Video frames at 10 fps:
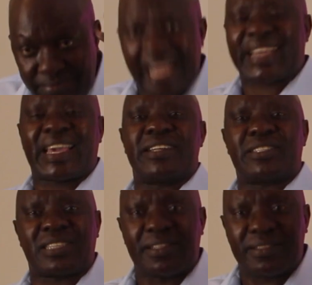
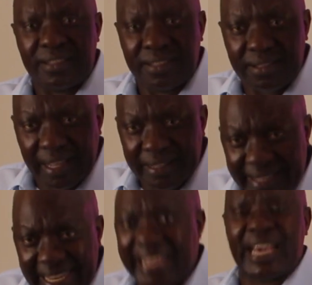Decades
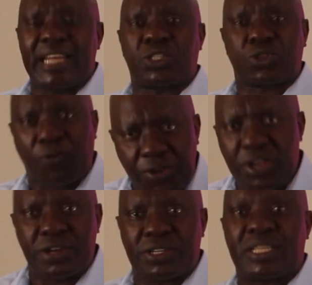and decades of
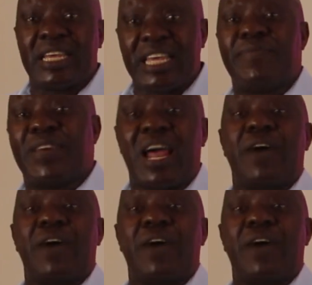years, even